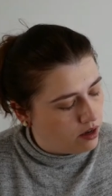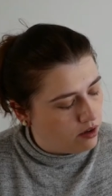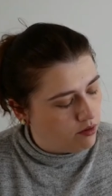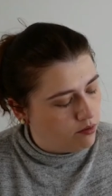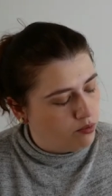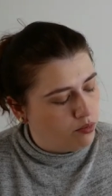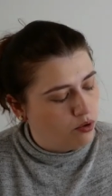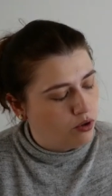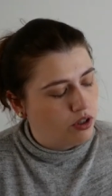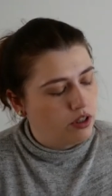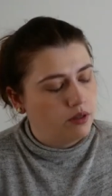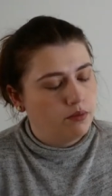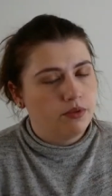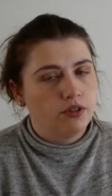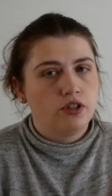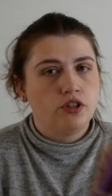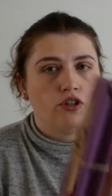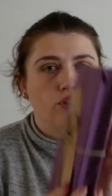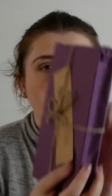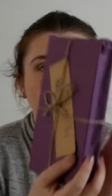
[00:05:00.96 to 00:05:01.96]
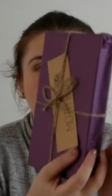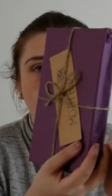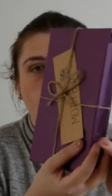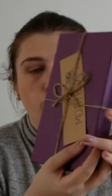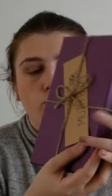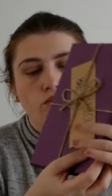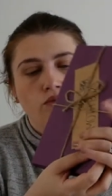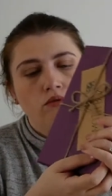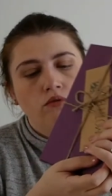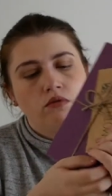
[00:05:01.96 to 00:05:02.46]
have book number
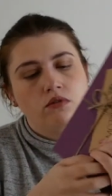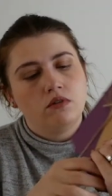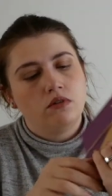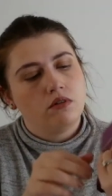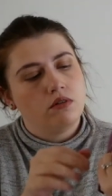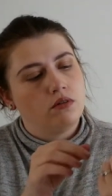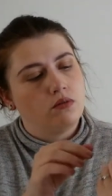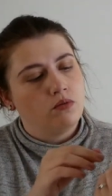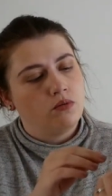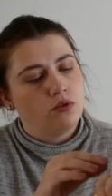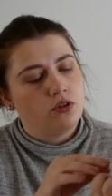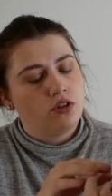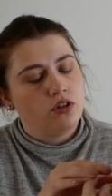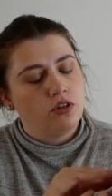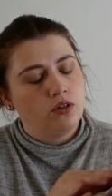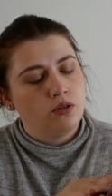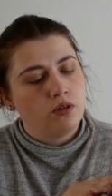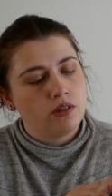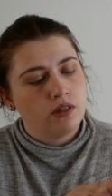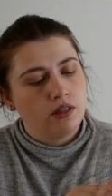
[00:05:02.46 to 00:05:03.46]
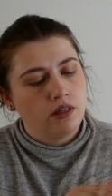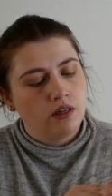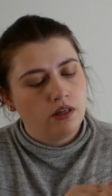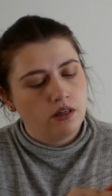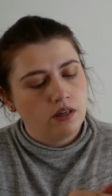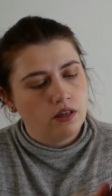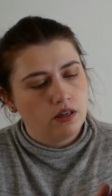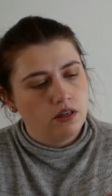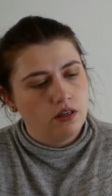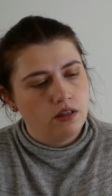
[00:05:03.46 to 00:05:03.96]
two, which looks like
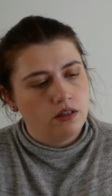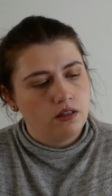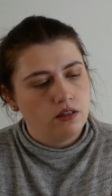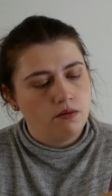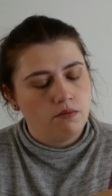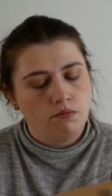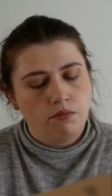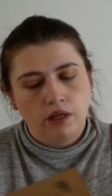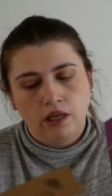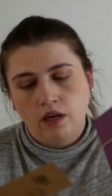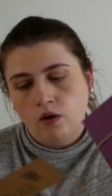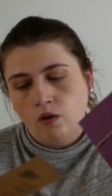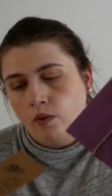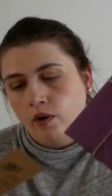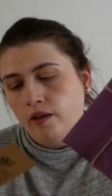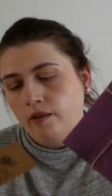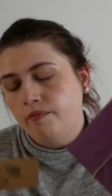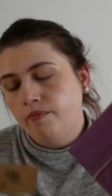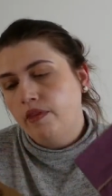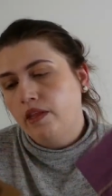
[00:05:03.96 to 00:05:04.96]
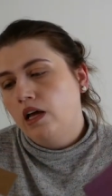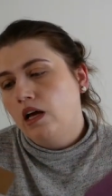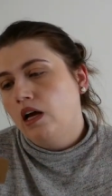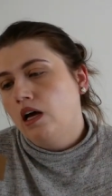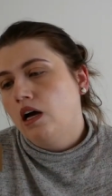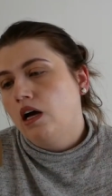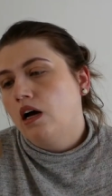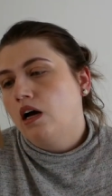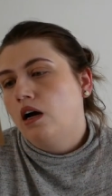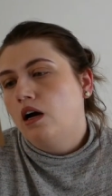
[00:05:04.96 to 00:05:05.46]
it's a bigger one,
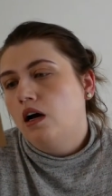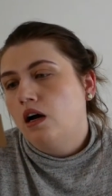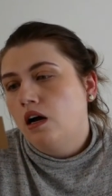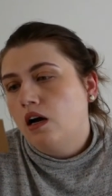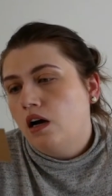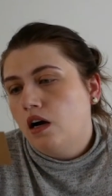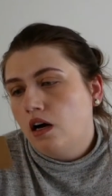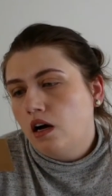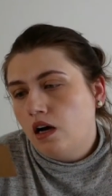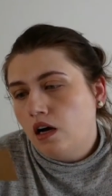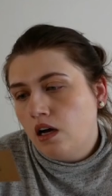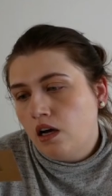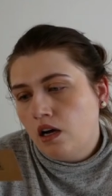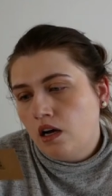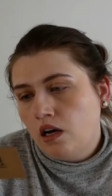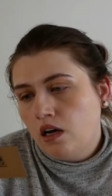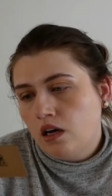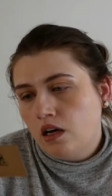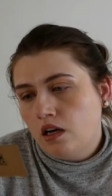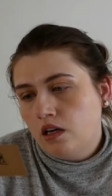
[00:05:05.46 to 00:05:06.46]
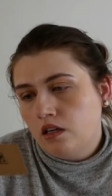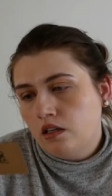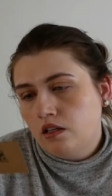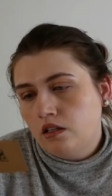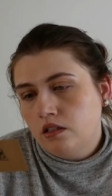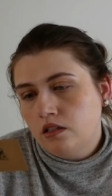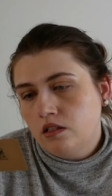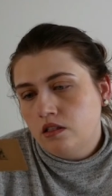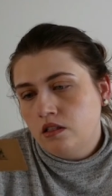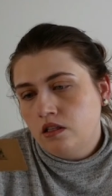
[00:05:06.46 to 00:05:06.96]
and
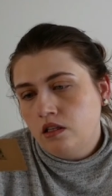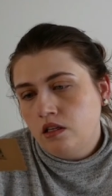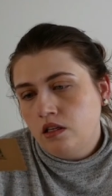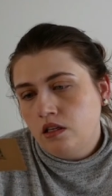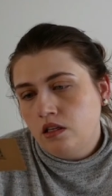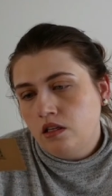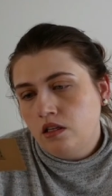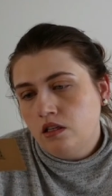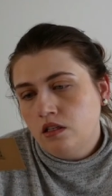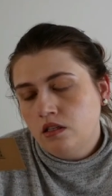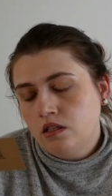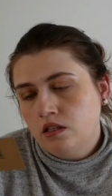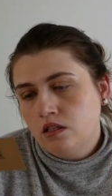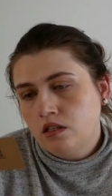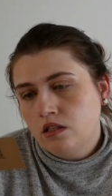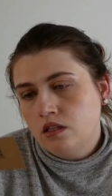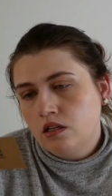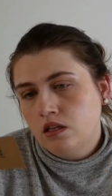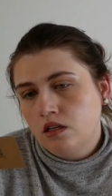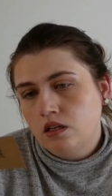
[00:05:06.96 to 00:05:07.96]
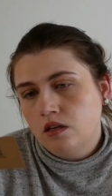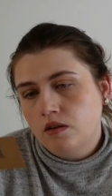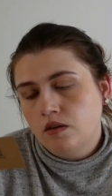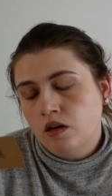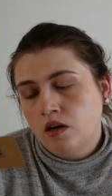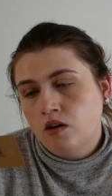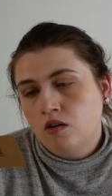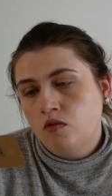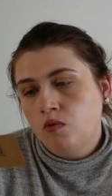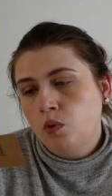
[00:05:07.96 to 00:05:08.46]
it is
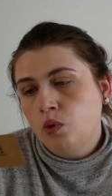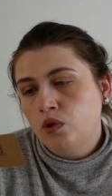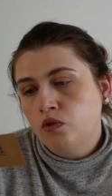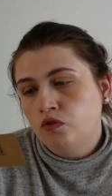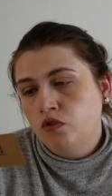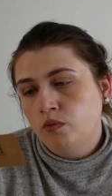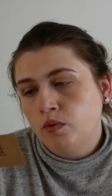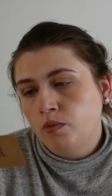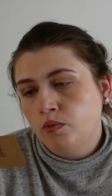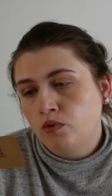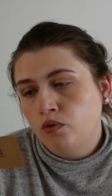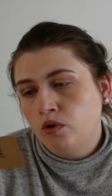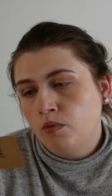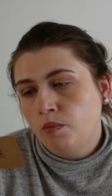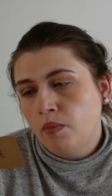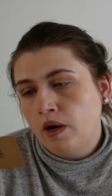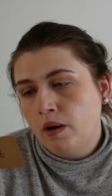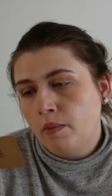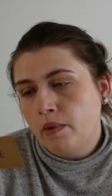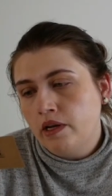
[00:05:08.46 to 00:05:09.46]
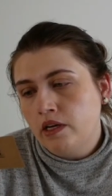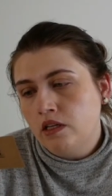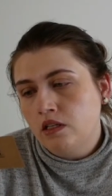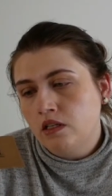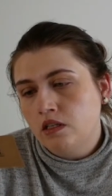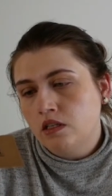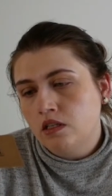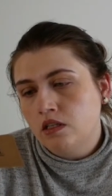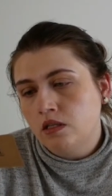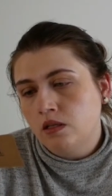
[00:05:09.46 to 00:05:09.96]
a quote from a book by
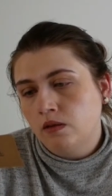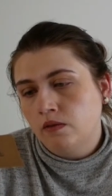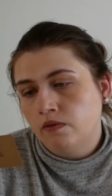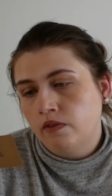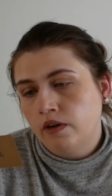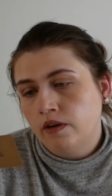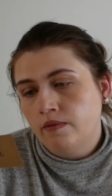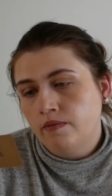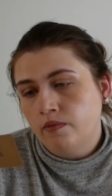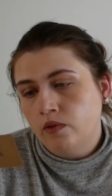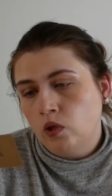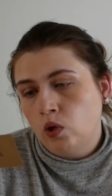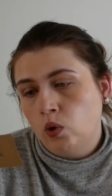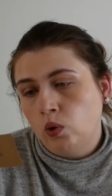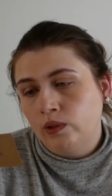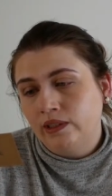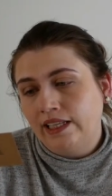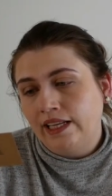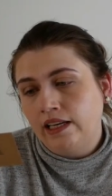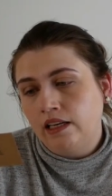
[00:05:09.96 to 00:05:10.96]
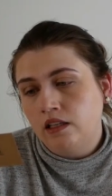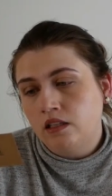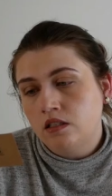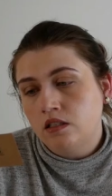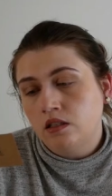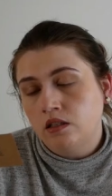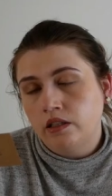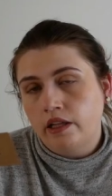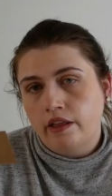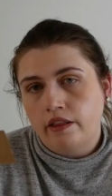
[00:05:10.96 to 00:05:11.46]
Marisa Silva called
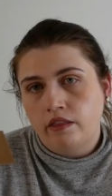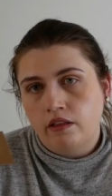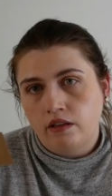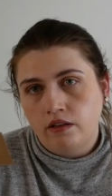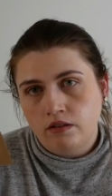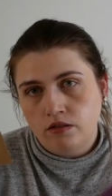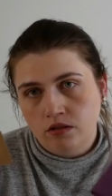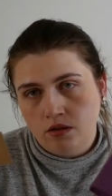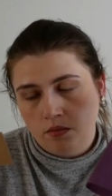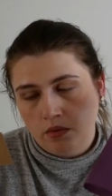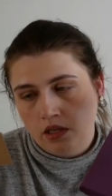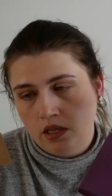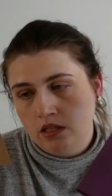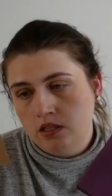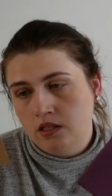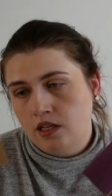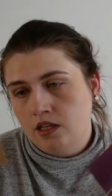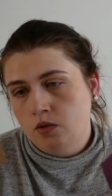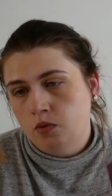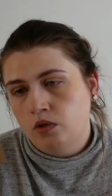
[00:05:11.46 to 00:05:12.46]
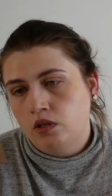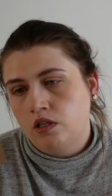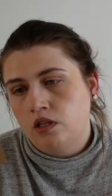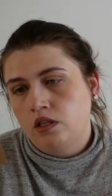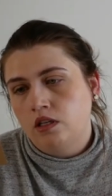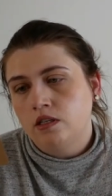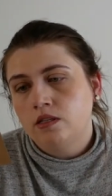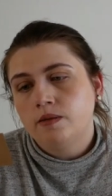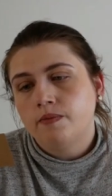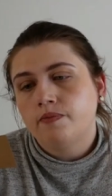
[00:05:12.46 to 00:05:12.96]
Little Nothing, so I guess that's what it
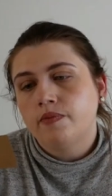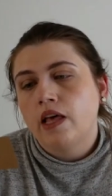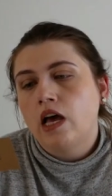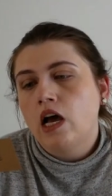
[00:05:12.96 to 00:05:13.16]
is.